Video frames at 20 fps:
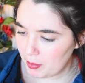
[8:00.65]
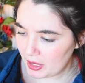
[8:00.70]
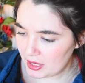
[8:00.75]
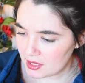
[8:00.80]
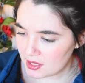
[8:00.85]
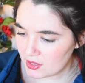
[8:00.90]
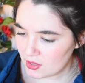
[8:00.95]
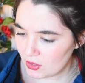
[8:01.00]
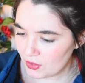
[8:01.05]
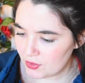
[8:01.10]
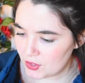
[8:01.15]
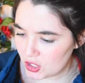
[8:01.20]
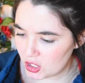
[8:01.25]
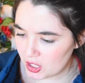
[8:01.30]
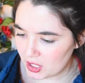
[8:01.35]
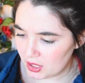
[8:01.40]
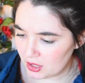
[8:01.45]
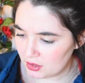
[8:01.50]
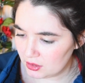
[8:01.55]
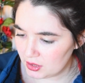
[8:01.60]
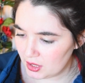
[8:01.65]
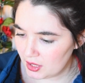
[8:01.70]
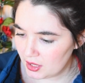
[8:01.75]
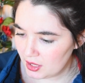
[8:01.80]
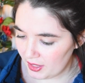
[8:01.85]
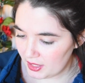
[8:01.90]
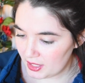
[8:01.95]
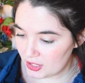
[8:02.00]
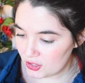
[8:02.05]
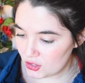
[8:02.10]
Best served chilled.
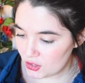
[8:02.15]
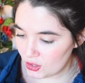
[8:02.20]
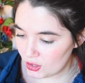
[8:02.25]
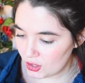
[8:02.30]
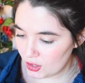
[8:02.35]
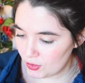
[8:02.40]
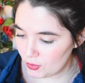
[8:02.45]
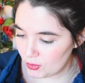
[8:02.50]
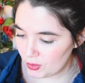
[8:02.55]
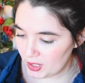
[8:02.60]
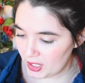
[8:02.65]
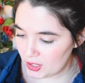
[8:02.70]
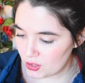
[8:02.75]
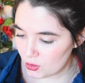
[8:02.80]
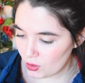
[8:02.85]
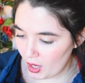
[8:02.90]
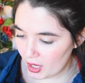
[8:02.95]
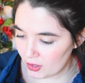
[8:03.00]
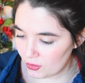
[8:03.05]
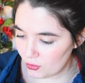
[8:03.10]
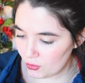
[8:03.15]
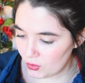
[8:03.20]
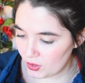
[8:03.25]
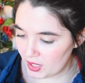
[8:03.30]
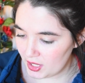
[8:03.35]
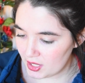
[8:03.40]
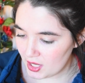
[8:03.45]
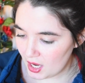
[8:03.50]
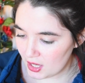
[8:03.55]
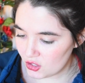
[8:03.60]
It is sugar-free,
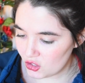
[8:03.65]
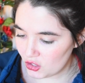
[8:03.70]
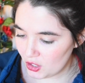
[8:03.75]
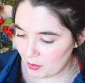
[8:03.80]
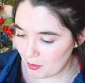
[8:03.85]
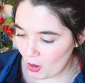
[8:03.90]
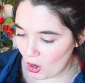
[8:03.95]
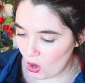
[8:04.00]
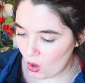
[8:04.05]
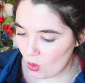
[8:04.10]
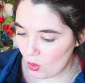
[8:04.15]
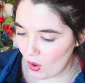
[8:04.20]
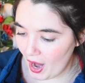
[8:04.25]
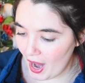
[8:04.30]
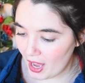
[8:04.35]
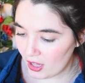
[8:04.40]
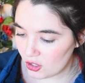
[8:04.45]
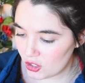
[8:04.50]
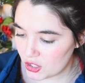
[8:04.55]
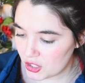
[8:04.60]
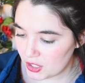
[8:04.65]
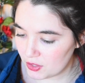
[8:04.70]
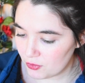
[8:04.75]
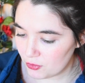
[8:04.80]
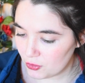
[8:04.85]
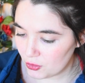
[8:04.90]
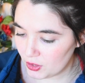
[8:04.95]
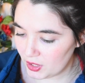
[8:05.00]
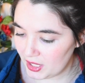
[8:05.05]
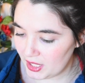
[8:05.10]
drug-free, non G M O,
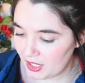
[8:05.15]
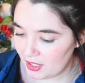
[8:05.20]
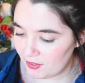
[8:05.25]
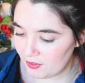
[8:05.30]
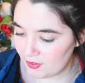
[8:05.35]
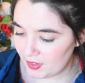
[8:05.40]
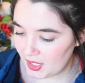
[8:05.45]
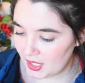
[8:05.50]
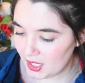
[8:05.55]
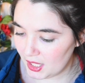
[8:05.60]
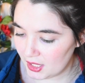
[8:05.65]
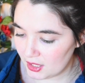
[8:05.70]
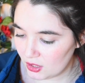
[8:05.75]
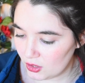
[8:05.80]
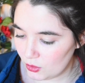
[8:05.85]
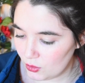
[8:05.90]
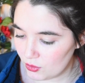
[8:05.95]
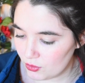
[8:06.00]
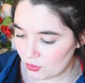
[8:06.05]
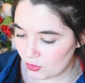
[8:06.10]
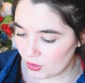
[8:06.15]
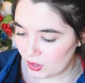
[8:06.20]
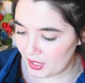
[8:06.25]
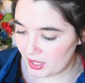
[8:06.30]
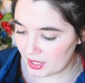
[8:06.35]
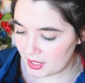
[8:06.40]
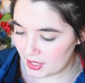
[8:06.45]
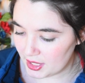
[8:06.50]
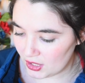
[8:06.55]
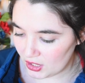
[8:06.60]
allergen-free, vegan,
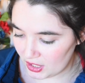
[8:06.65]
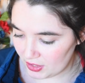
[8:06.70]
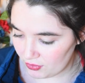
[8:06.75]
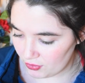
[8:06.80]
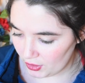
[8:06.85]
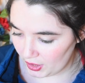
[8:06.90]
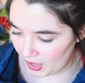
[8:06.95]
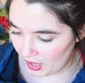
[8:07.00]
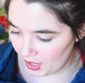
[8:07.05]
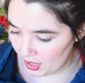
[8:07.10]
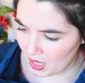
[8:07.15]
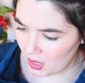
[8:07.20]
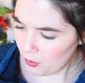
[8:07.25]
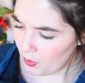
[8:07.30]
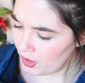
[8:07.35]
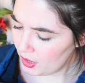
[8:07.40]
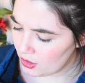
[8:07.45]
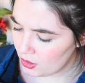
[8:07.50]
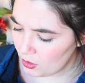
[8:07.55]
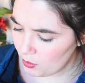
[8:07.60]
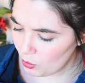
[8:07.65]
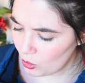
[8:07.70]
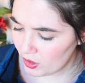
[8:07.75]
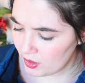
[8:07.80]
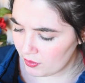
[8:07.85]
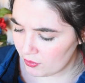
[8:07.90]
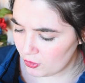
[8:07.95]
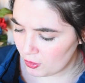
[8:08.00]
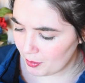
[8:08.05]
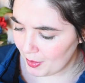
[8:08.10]
gluten-free, and dairy-free. I want to know more
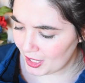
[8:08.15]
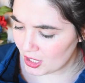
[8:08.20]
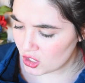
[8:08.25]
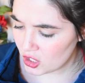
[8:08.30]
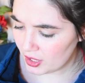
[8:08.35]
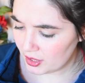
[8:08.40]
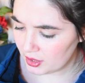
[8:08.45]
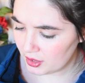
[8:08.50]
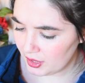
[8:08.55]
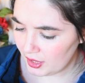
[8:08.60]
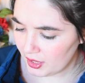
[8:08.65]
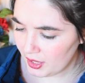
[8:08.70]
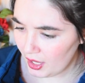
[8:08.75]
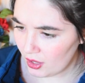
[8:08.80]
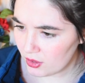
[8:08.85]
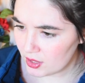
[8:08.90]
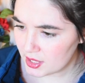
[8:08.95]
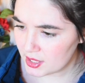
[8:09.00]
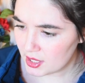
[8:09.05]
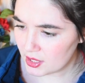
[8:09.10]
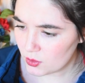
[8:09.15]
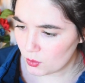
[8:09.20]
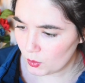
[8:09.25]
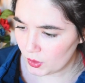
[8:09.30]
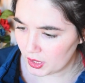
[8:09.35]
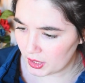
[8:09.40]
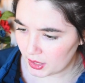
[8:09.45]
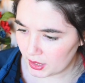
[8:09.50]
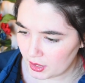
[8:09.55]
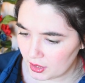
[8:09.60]
information. Like, how does this
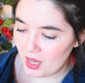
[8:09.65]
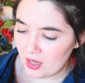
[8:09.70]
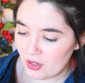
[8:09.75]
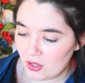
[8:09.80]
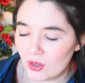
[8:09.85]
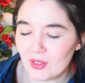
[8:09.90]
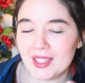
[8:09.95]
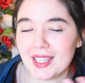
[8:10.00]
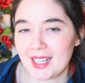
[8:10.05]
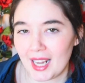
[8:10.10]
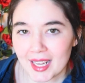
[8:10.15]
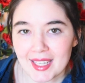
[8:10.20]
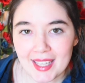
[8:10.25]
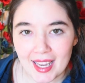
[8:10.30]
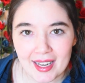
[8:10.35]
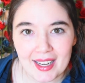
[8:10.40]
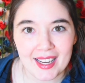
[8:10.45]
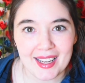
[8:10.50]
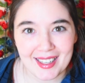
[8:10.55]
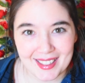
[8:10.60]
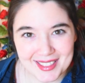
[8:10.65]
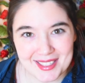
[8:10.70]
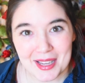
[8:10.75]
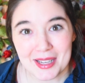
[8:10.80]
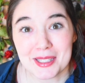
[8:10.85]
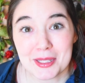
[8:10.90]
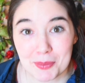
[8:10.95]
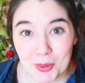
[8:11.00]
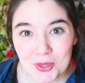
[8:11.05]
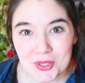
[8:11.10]
work? I don't know. Like, I get it. It's,
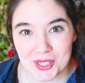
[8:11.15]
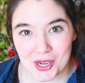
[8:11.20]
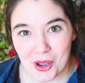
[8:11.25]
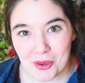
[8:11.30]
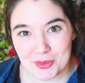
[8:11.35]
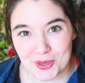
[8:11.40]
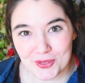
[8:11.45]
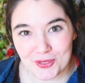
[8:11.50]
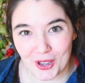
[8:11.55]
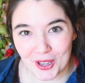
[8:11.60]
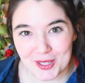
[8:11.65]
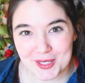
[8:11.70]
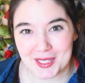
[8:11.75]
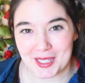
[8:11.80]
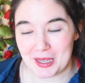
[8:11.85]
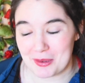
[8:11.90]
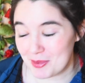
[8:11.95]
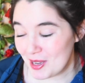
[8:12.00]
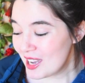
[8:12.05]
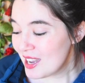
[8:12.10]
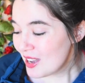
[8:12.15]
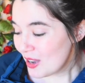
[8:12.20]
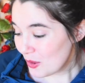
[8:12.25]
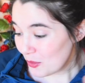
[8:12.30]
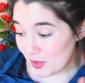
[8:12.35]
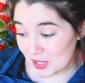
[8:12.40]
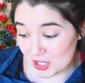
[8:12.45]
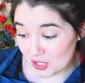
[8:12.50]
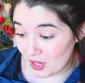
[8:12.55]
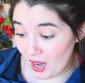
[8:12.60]
it's supposed to help you fall asleep,
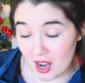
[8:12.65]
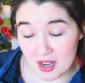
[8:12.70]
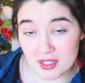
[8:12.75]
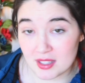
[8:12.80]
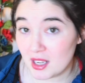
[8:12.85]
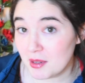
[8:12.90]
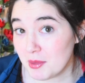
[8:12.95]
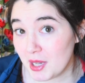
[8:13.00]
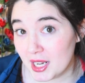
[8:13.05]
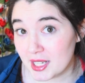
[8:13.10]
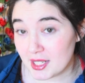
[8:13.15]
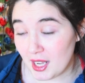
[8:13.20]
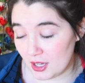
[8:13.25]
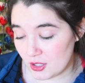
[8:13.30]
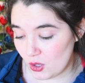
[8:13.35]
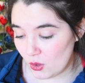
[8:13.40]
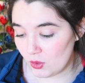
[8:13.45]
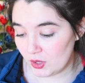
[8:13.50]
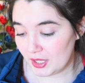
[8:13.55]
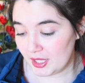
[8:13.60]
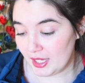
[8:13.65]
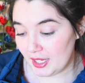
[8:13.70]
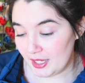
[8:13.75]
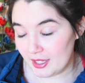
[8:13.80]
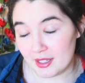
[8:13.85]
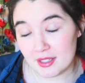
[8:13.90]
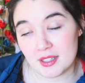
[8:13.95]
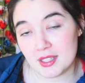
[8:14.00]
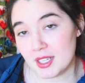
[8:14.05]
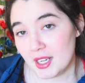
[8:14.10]
which on some nights I totally
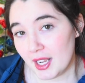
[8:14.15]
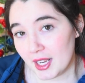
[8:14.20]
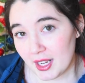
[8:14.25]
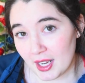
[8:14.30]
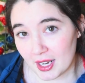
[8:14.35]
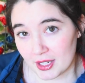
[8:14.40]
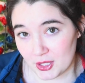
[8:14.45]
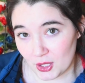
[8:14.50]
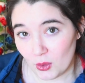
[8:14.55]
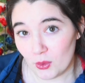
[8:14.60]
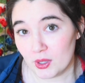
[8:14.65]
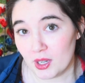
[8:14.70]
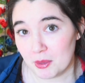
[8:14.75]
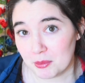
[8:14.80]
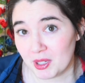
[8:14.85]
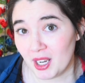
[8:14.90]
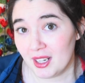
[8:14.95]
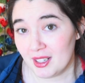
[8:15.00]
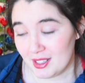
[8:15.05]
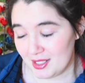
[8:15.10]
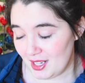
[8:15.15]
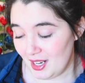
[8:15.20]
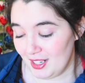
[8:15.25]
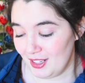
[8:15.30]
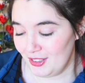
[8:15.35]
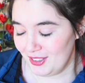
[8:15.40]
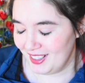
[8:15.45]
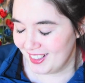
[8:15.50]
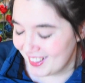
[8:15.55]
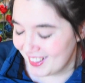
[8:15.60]
need. Today, I don't. I'm kind of tired.